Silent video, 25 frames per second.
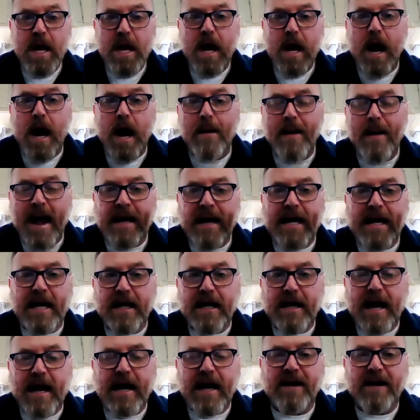I got
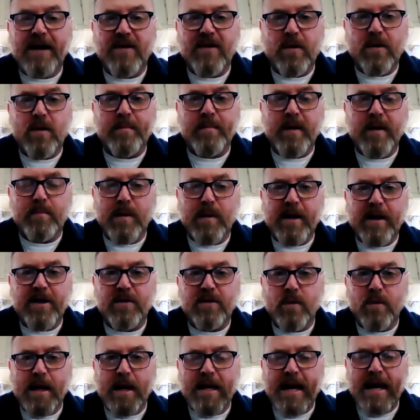a video I'm going to play you
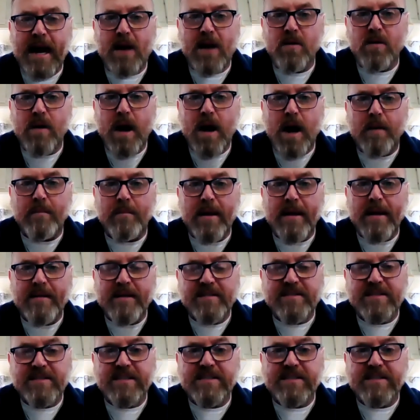right now, and
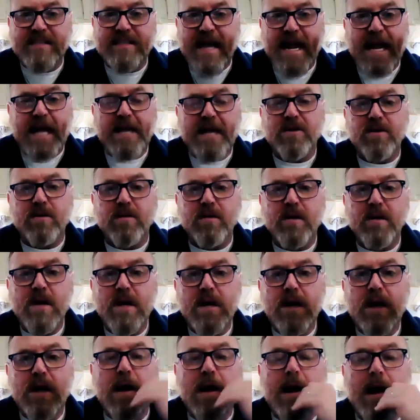this is Daniel
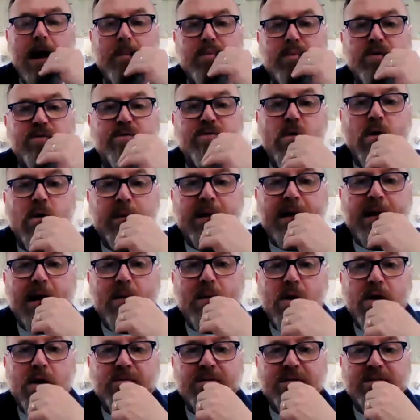performing at
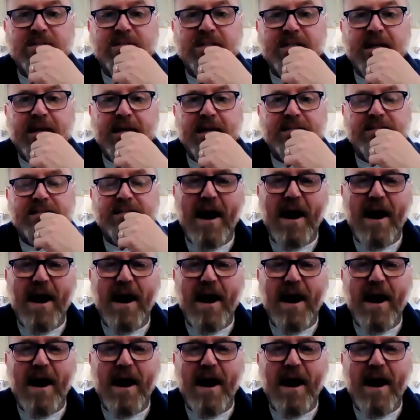one of his gigs.